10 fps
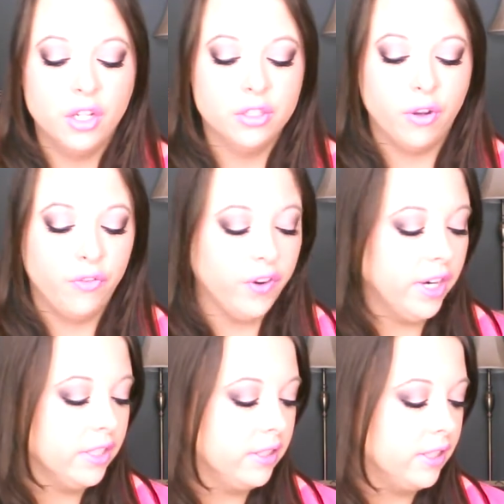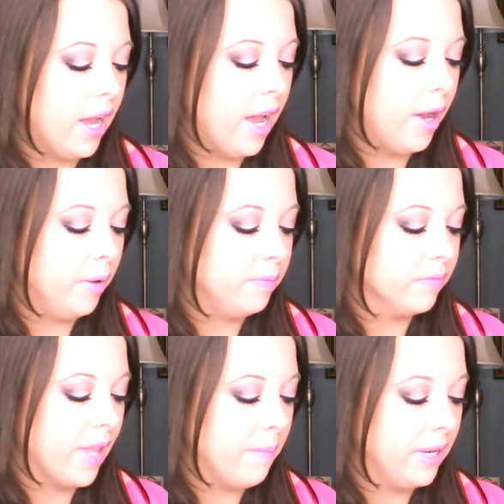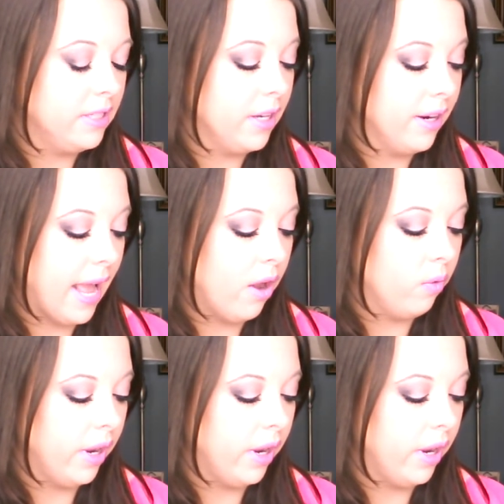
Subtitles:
So first, let me start out